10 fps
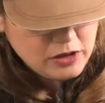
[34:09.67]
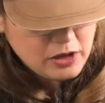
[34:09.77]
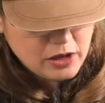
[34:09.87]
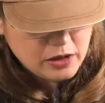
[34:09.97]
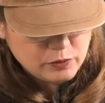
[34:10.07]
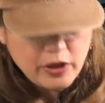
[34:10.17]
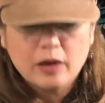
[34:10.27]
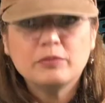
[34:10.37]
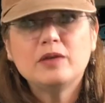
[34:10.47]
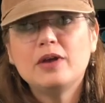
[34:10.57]

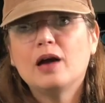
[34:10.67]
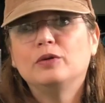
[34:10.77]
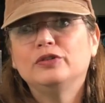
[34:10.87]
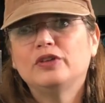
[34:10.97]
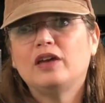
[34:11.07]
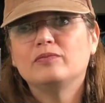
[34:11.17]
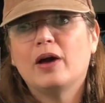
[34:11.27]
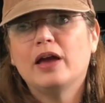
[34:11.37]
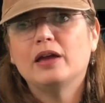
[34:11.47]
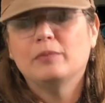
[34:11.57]
I will save
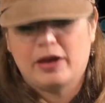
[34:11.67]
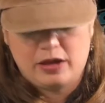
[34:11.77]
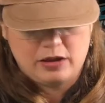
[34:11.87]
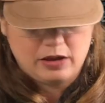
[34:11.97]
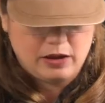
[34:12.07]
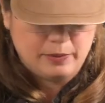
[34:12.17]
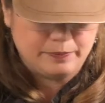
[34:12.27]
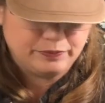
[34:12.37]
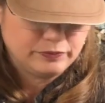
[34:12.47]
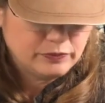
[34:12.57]

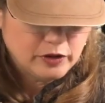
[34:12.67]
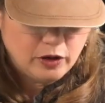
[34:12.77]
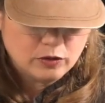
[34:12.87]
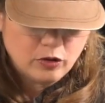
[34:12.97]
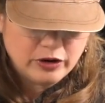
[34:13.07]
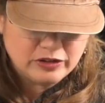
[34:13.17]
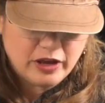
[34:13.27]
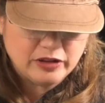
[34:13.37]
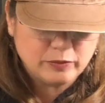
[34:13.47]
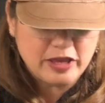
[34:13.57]
my heroic
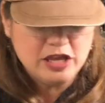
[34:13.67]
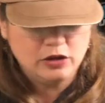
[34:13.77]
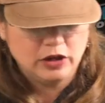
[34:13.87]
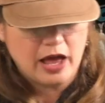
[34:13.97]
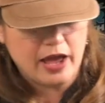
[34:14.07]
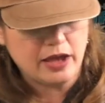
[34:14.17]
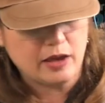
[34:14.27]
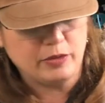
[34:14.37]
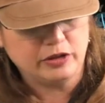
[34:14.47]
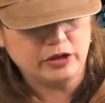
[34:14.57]
dice, my eagle eye
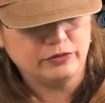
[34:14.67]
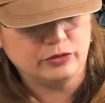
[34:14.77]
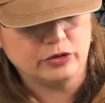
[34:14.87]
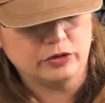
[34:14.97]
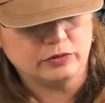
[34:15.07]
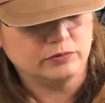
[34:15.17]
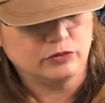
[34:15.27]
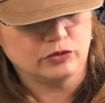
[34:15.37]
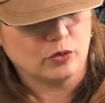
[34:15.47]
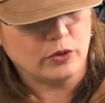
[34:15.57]
ability for
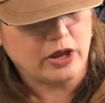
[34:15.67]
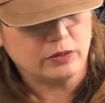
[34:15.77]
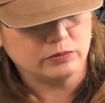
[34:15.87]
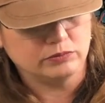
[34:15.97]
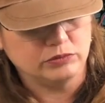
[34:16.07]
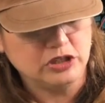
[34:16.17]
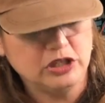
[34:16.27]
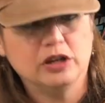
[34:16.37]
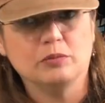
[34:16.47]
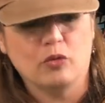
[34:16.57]
when I
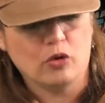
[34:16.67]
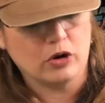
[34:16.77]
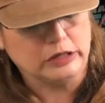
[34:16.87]
need it more.